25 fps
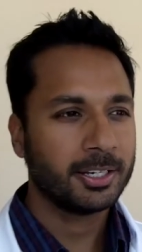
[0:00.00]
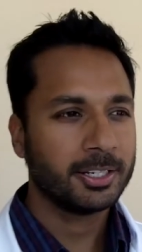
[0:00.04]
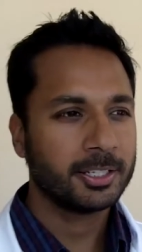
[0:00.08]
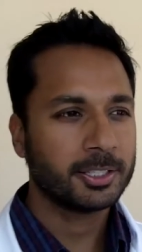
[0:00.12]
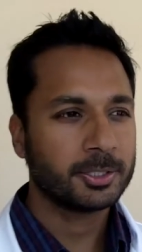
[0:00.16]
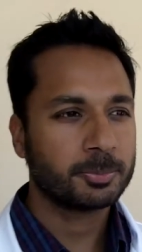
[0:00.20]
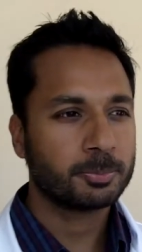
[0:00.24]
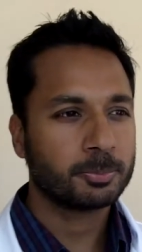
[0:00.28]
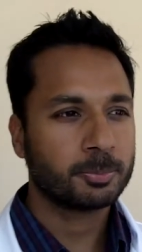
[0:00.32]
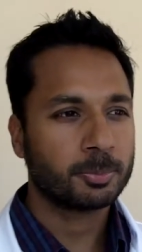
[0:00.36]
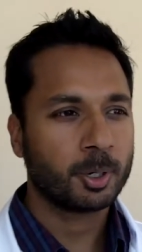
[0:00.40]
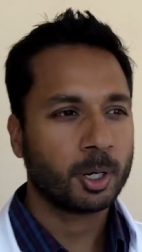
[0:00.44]

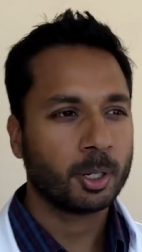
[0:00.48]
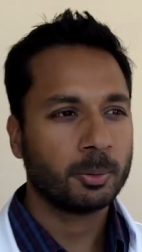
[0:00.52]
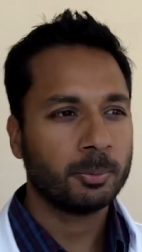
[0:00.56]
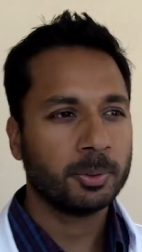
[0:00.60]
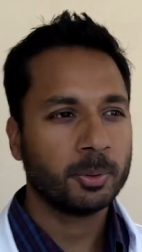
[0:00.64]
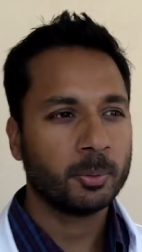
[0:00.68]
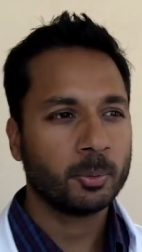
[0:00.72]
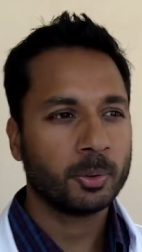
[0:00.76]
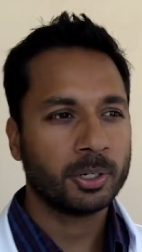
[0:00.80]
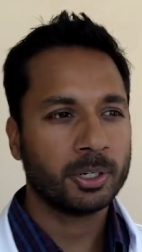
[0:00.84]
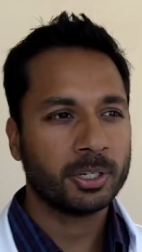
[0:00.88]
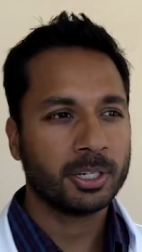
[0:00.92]
It's
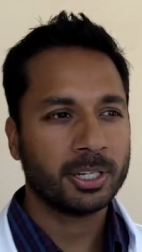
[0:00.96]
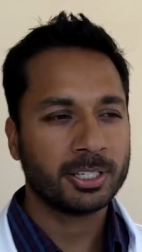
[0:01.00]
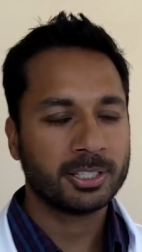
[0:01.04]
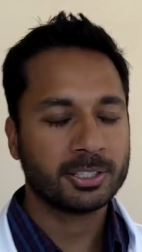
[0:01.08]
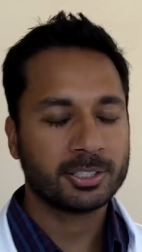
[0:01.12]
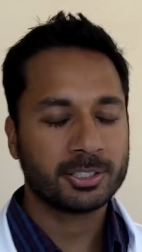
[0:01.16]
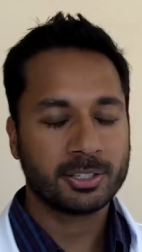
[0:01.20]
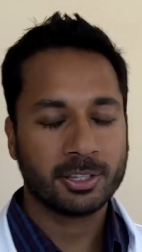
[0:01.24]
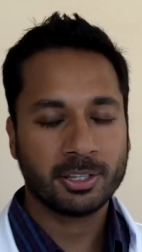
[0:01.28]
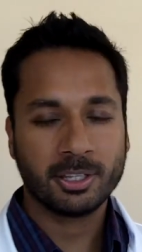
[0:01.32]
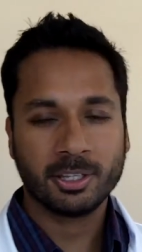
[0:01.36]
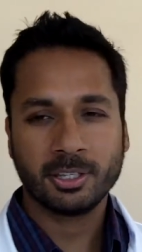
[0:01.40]
probably one,
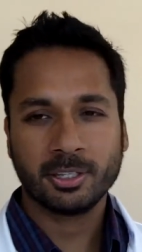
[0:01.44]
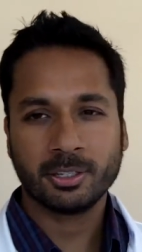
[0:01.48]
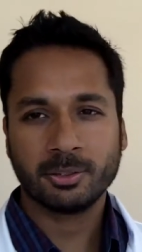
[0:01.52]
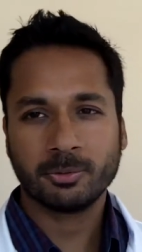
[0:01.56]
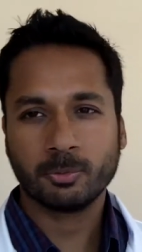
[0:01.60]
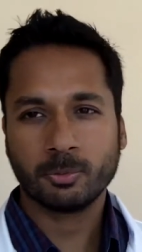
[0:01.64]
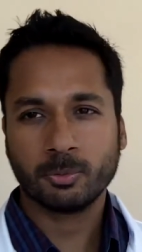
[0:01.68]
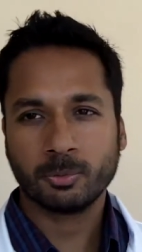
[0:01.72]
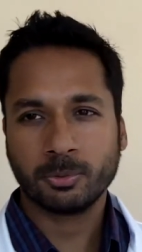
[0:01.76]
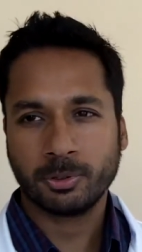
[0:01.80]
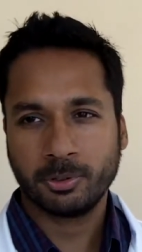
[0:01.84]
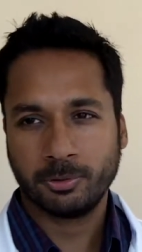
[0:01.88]
it's
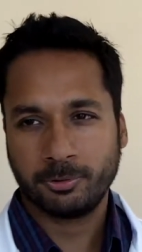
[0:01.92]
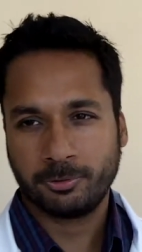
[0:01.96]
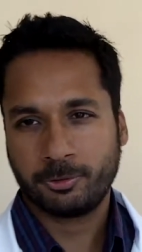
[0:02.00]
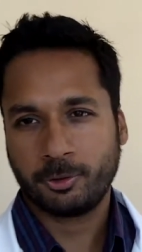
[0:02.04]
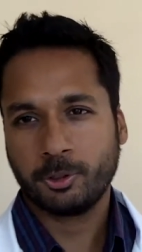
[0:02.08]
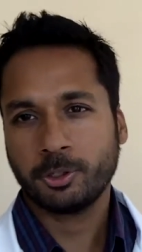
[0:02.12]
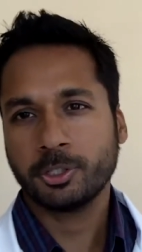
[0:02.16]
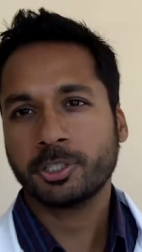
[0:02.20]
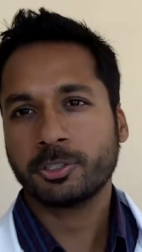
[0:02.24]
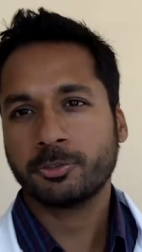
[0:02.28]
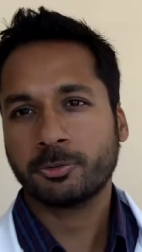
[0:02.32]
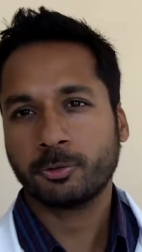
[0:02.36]
the
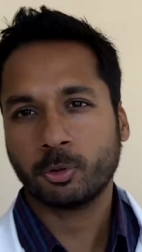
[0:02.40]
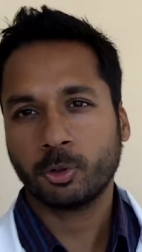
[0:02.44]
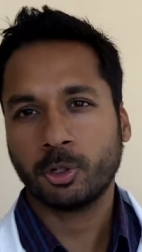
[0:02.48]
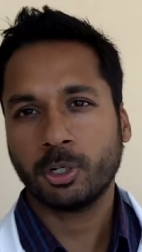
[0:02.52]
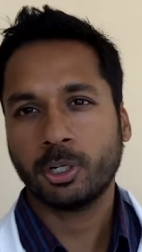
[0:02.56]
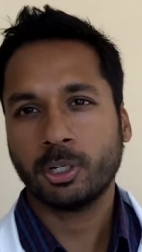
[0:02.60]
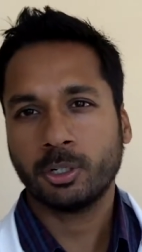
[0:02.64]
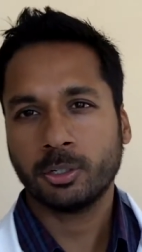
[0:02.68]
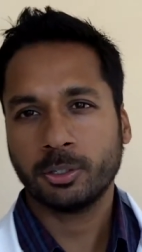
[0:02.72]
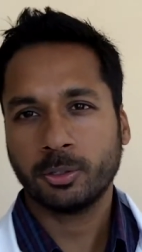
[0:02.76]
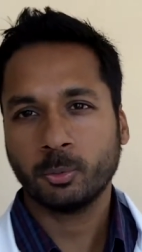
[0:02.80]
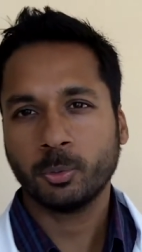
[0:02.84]
first
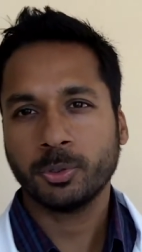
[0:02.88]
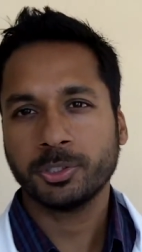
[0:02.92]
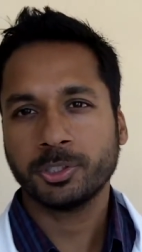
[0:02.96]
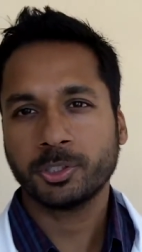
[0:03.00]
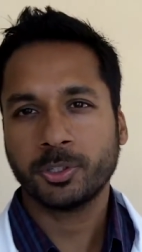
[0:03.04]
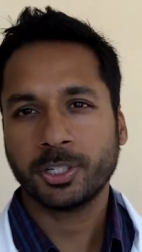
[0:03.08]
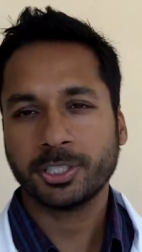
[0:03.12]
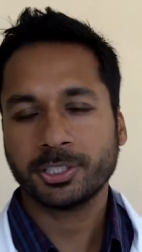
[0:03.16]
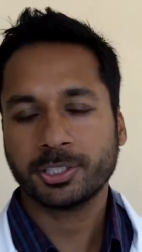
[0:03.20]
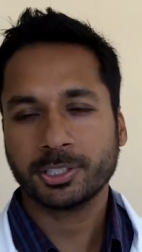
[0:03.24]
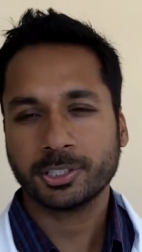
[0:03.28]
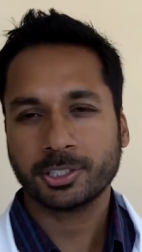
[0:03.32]
for the
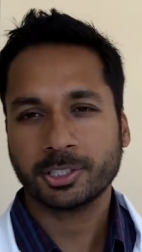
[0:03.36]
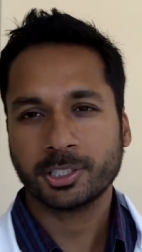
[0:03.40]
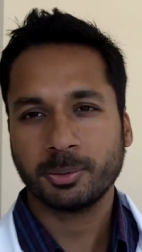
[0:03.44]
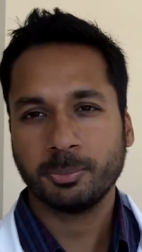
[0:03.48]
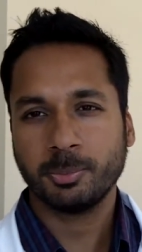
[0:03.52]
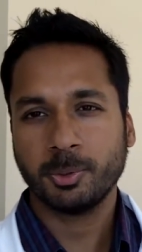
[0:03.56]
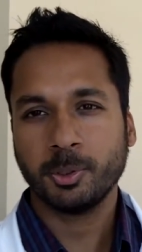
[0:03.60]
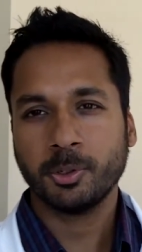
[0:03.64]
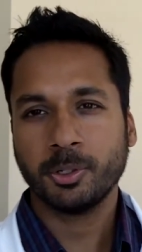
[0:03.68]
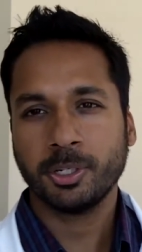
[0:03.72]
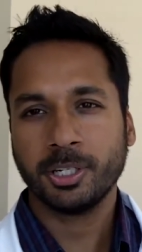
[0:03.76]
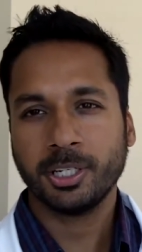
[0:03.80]
Windsor-Essex
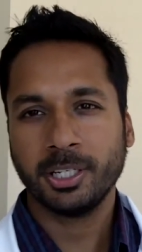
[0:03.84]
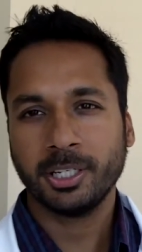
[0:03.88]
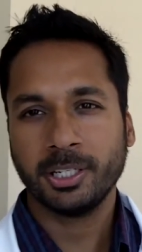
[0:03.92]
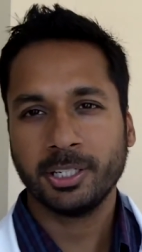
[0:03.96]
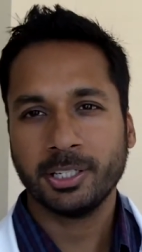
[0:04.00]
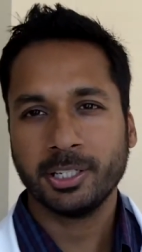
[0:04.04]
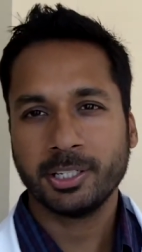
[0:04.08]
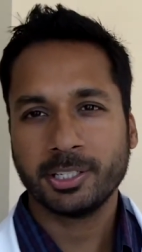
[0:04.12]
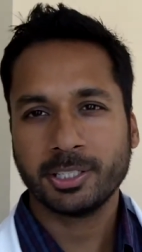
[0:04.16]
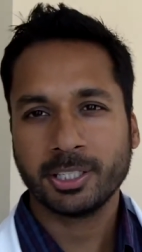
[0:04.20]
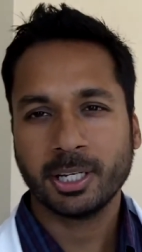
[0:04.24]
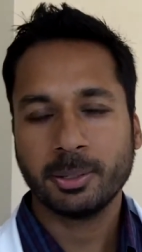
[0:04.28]
community
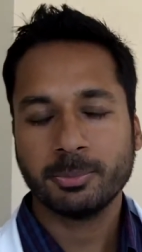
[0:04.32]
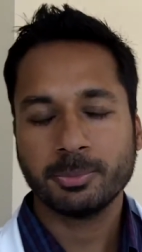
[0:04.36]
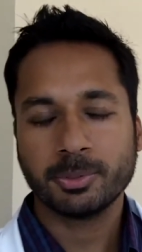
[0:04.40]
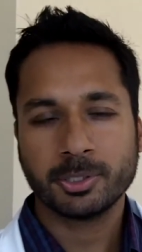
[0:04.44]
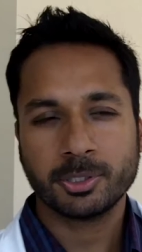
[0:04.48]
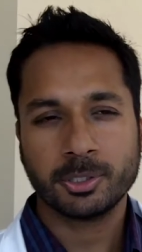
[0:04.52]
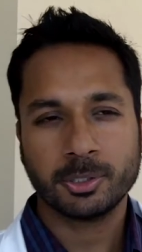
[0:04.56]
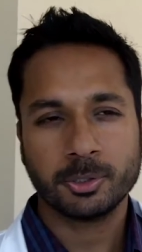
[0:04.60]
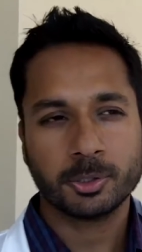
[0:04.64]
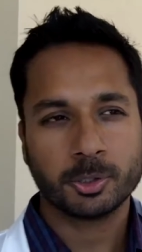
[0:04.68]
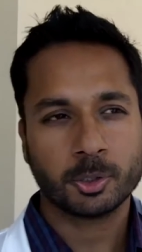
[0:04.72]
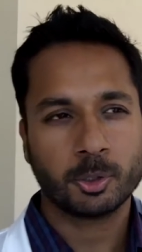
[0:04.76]
in
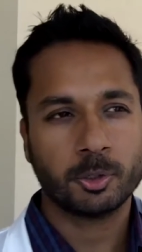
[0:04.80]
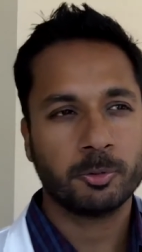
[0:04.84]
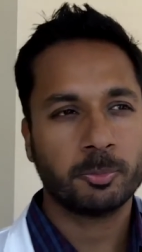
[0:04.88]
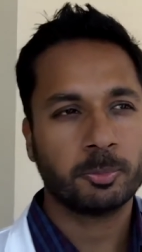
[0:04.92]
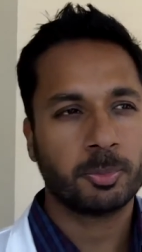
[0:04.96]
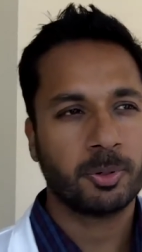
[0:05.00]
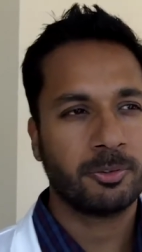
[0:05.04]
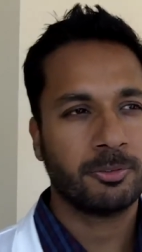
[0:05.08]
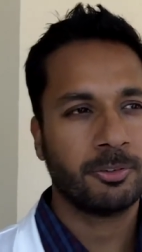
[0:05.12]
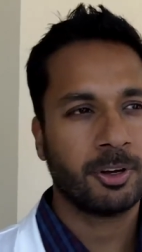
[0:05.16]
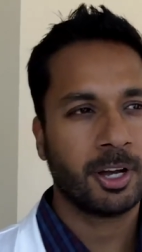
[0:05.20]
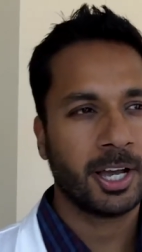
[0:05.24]
attempts to sort
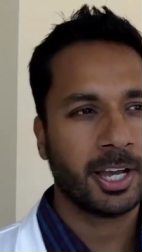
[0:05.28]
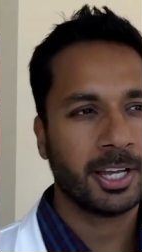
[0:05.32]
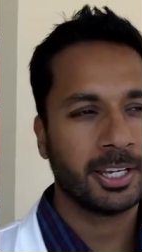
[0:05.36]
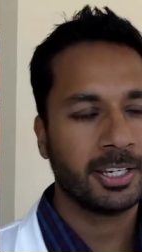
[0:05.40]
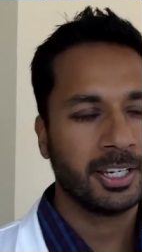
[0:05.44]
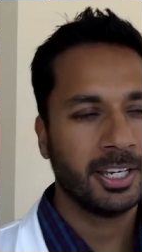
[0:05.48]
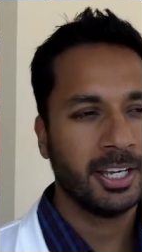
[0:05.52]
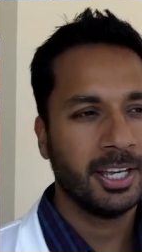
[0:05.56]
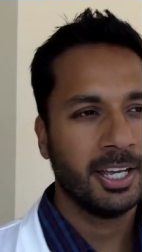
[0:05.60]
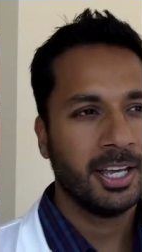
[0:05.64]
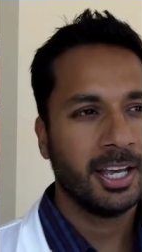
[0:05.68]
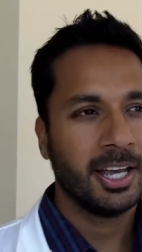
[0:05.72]
of
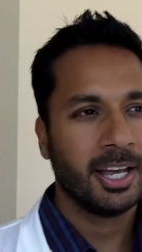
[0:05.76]
provide